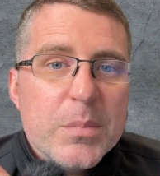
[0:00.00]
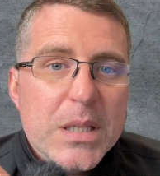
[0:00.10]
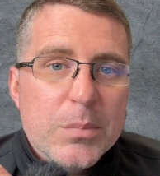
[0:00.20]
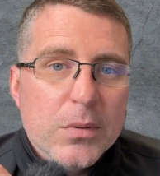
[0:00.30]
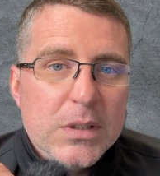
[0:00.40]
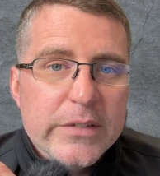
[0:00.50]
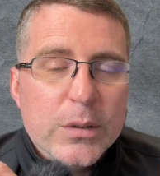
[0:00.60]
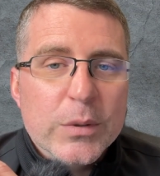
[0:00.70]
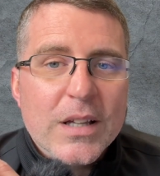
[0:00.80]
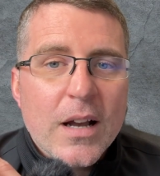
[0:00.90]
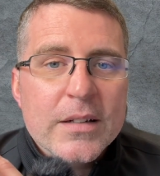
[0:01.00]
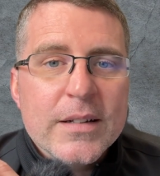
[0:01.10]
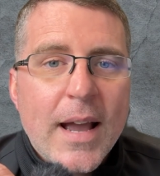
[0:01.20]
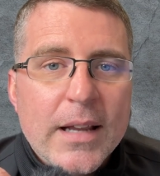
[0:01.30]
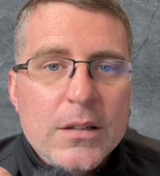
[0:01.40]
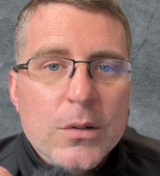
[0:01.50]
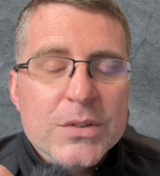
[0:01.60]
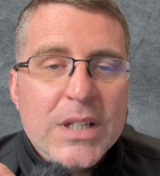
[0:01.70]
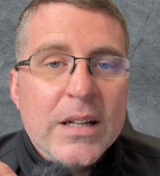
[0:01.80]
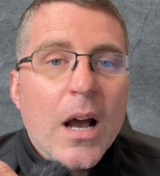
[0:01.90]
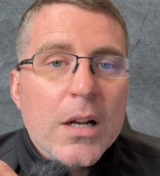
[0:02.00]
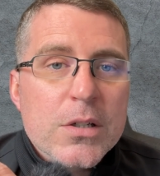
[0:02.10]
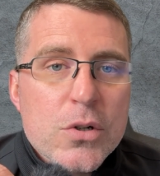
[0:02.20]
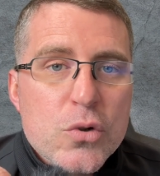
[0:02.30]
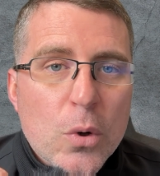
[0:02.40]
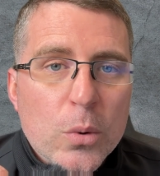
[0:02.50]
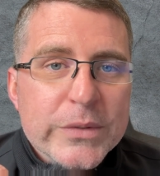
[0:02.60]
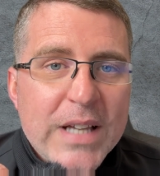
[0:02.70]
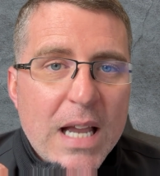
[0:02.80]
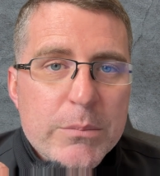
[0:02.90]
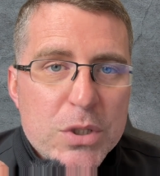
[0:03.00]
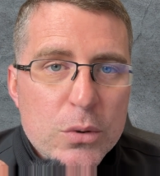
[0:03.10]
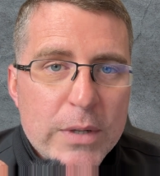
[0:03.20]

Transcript: people living with undiagnosed and uncontrolled type 2